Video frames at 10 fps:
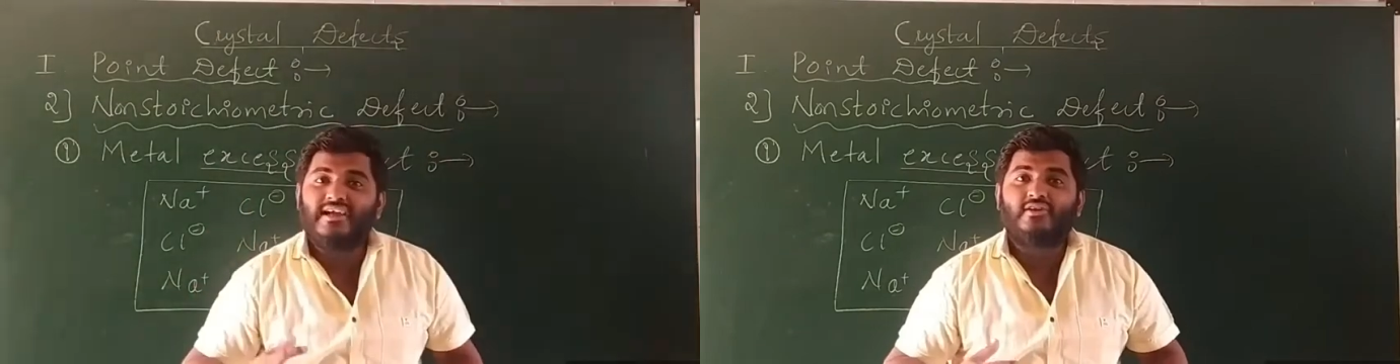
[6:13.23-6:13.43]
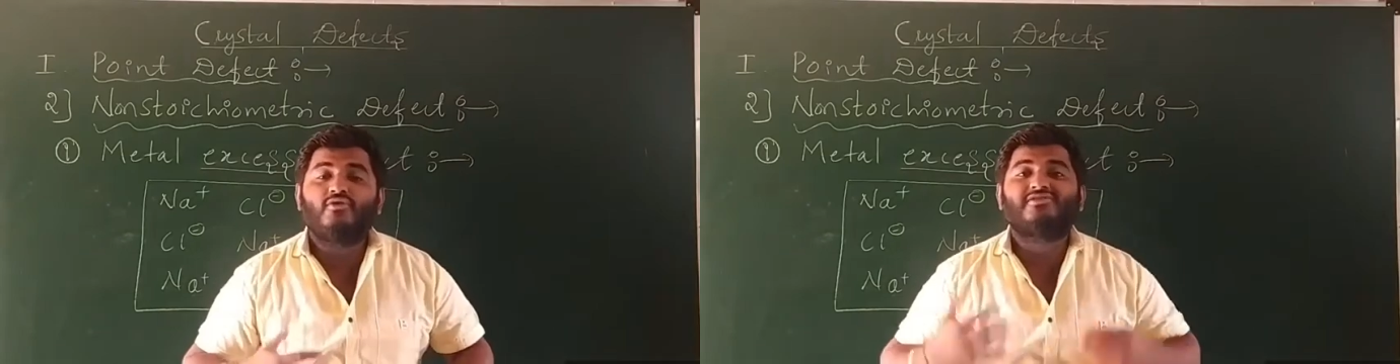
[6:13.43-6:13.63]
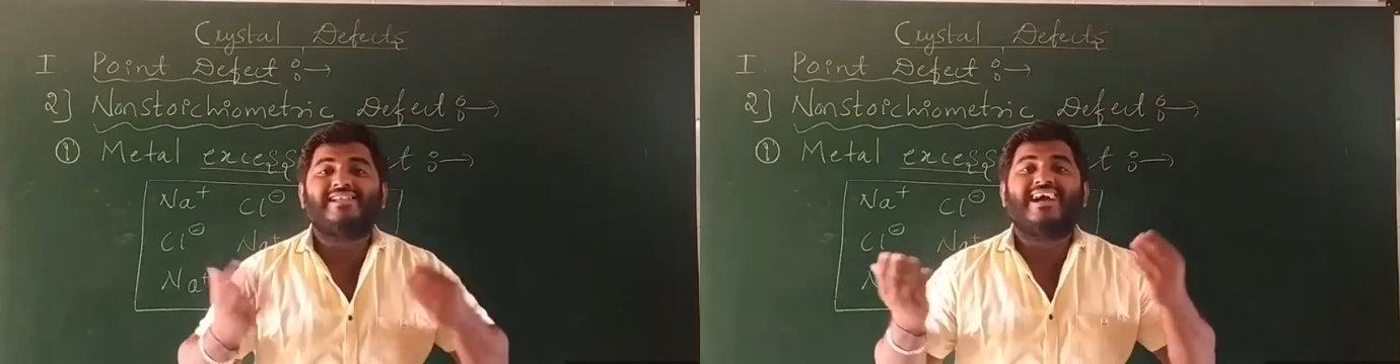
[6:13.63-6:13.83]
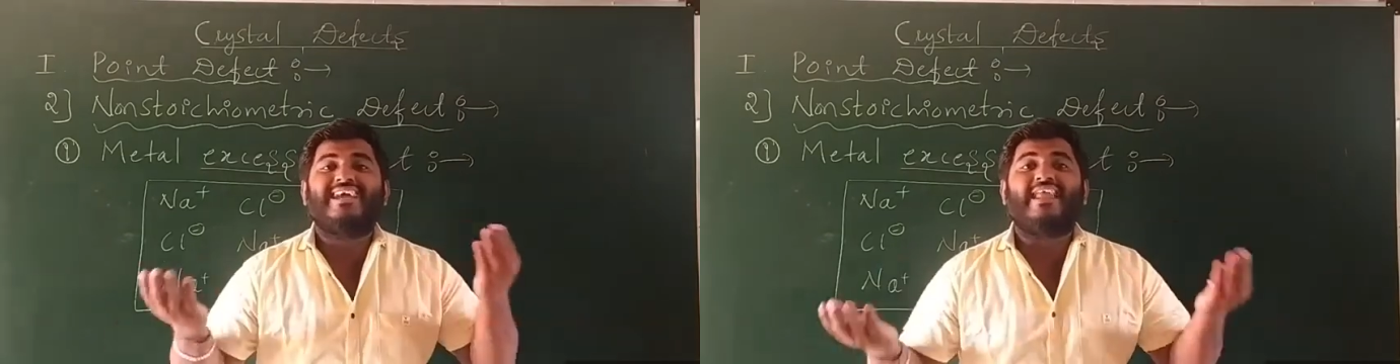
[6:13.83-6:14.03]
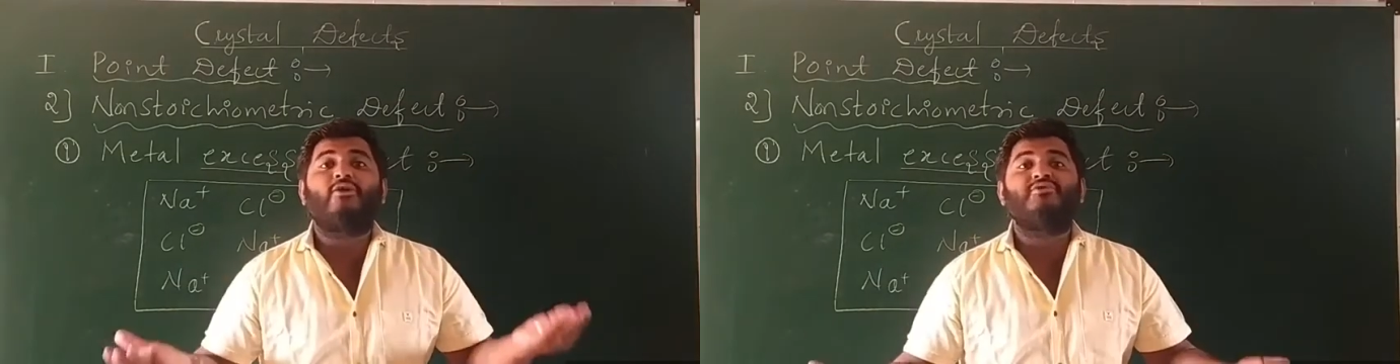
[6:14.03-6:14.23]
it looks like
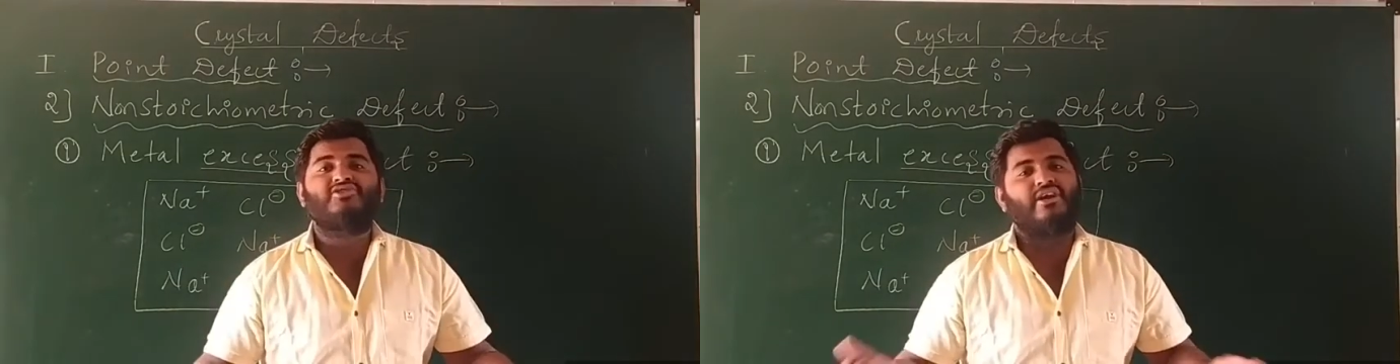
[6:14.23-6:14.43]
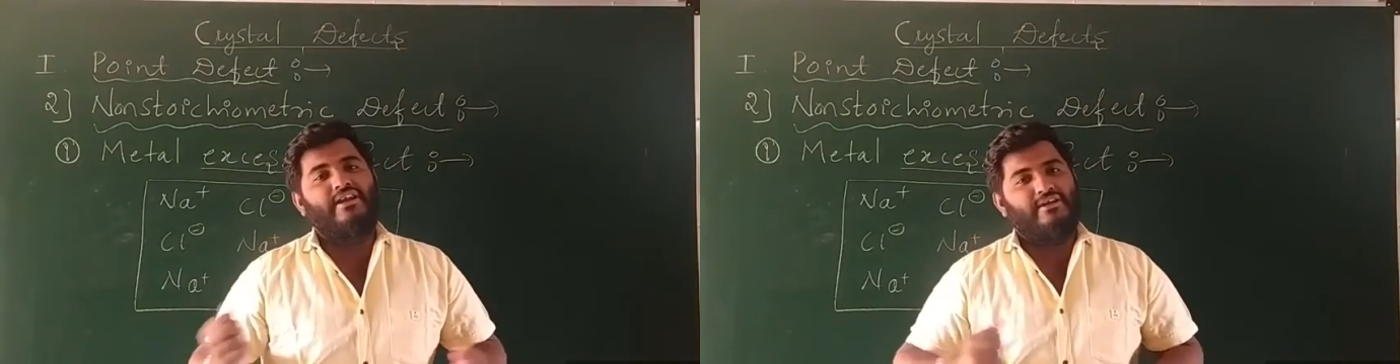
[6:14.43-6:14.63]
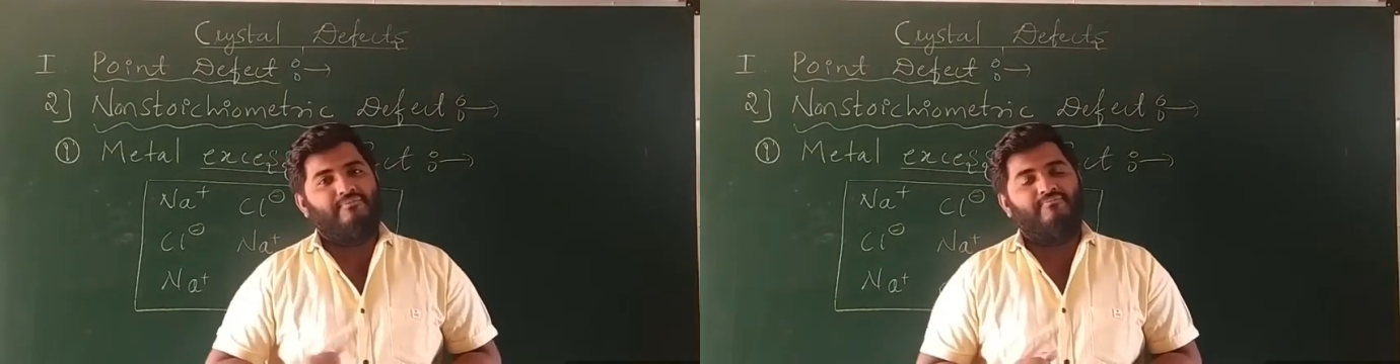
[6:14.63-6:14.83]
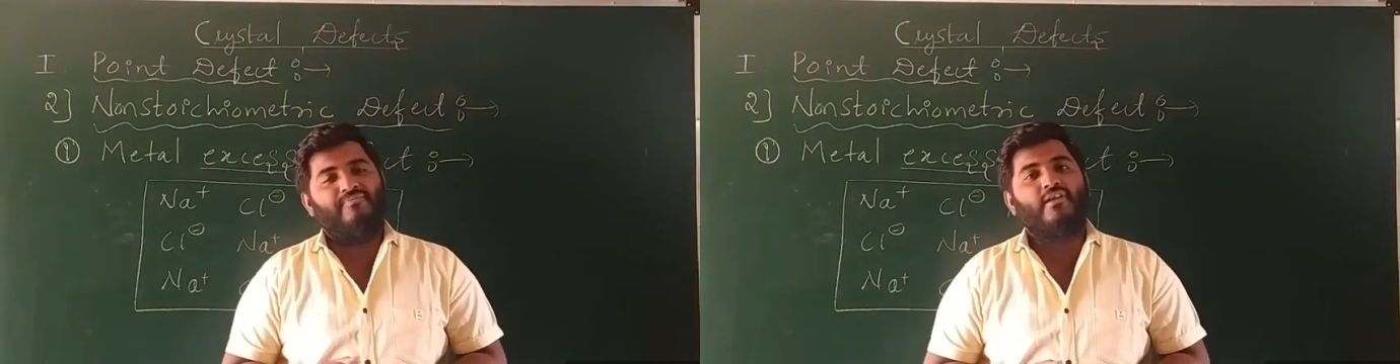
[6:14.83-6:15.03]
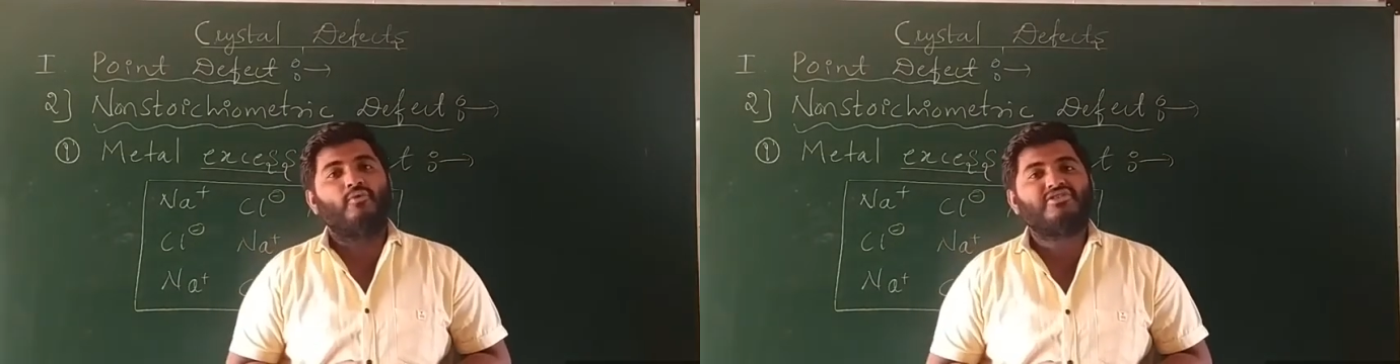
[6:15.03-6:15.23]
a yellowish color.
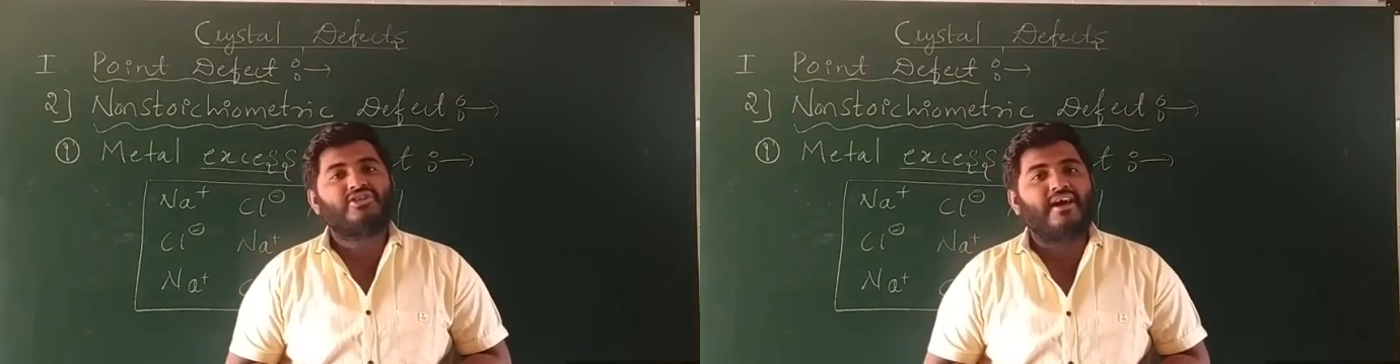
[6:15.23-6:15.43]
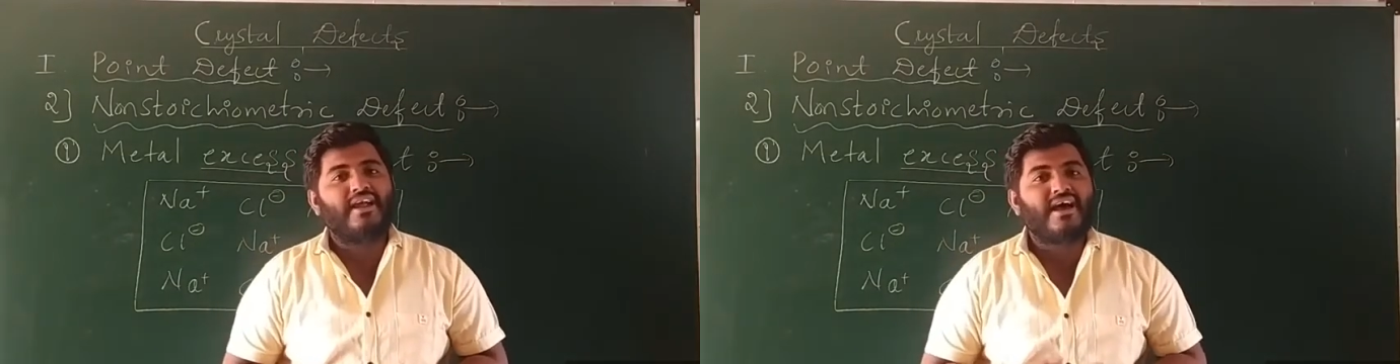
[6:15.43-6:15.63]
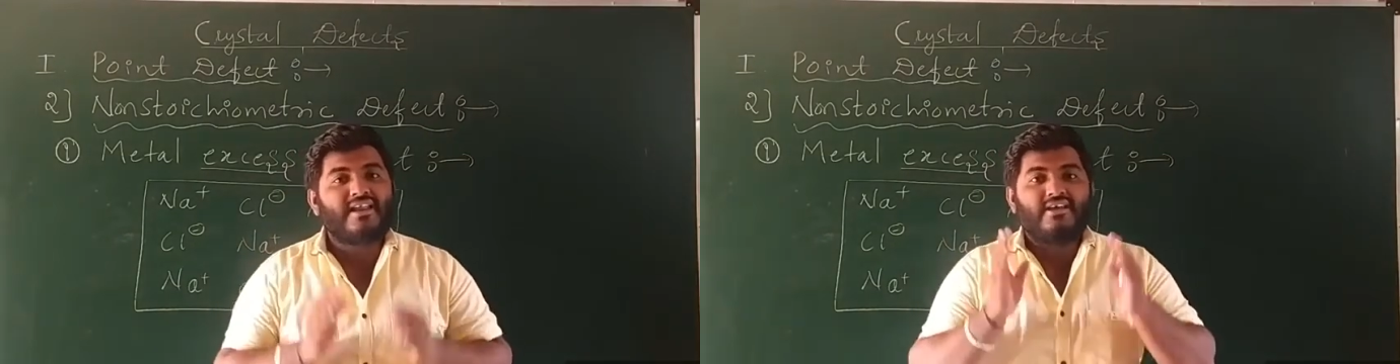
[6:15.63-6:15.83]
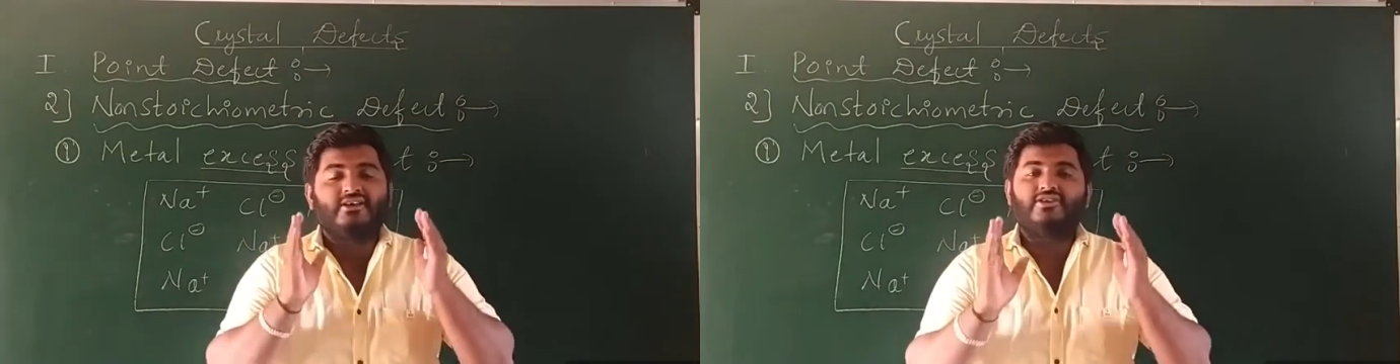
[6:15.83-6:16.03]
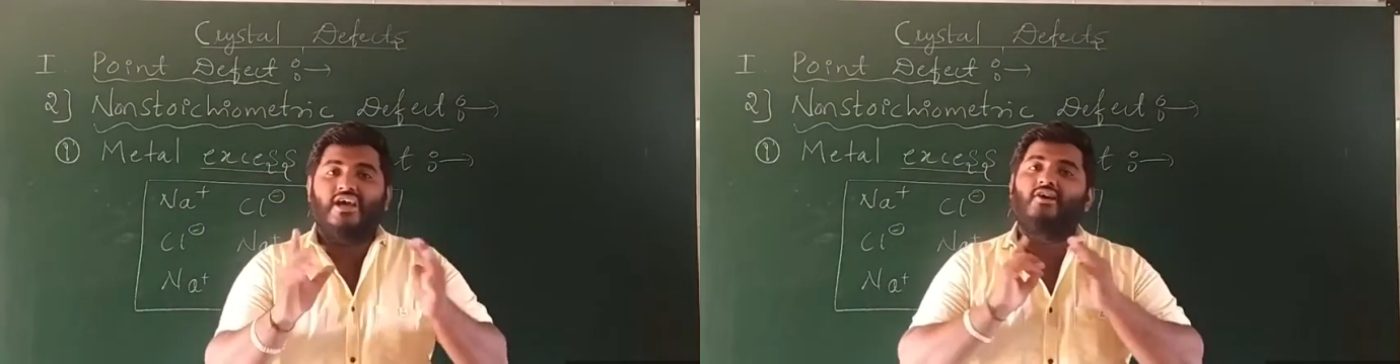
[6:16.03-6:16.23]
Which color?
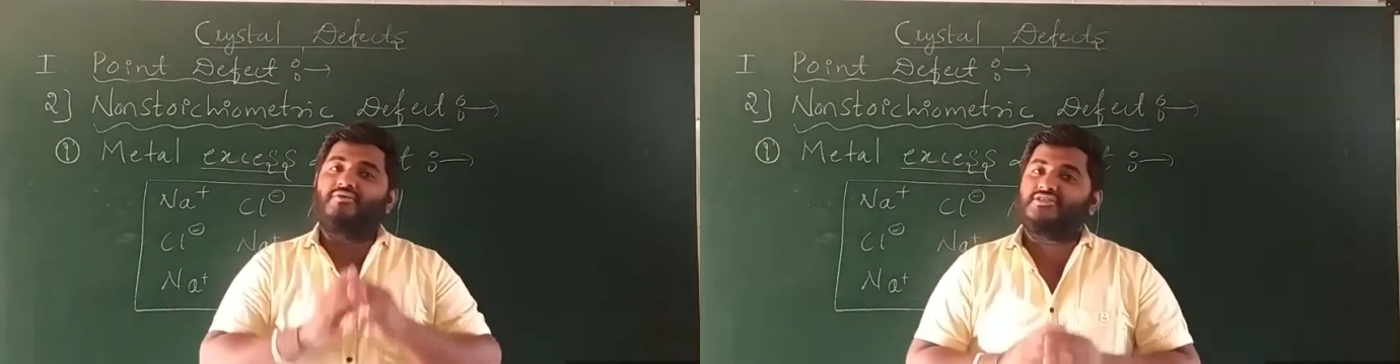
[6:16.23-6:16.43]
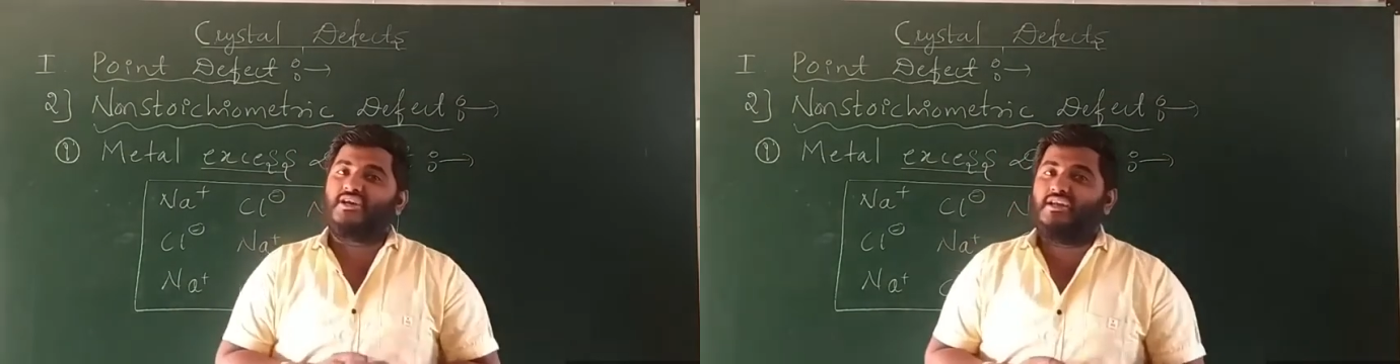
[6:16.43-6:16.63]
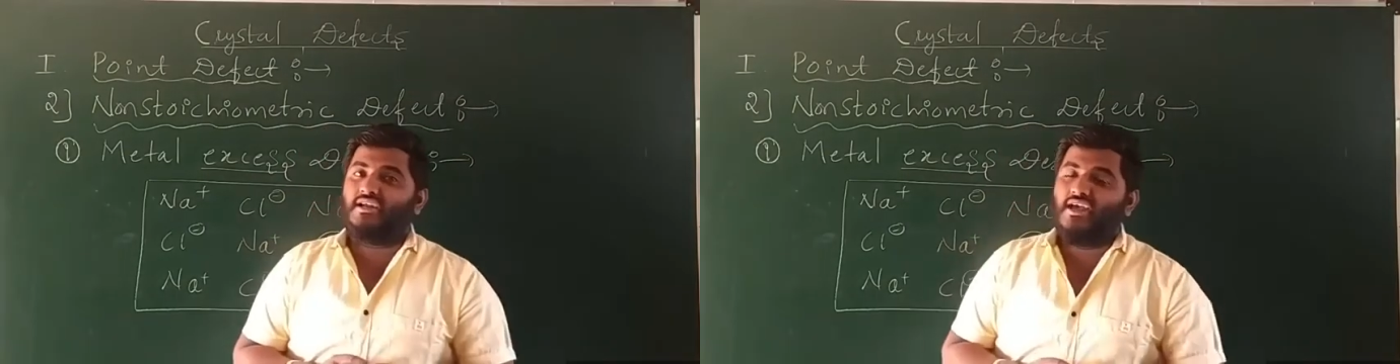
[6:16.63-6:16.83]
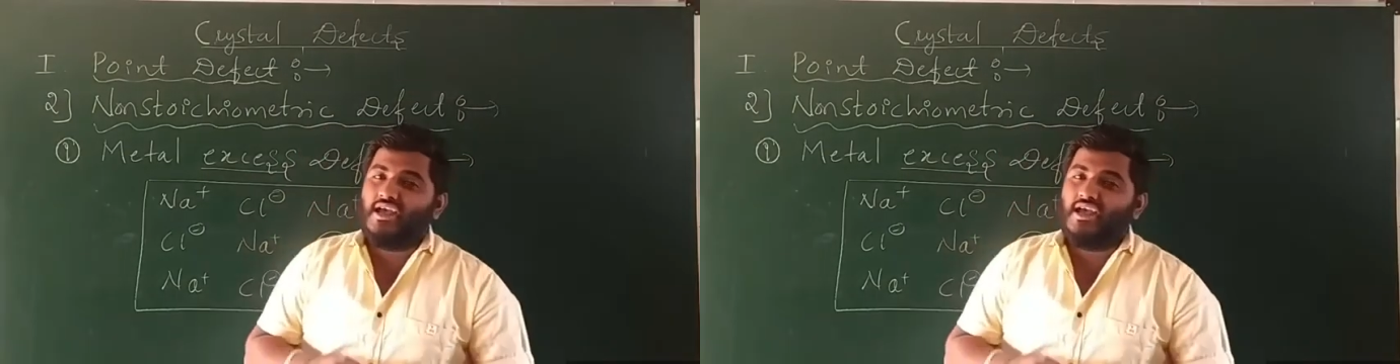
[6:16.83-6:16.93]
Yellowish color.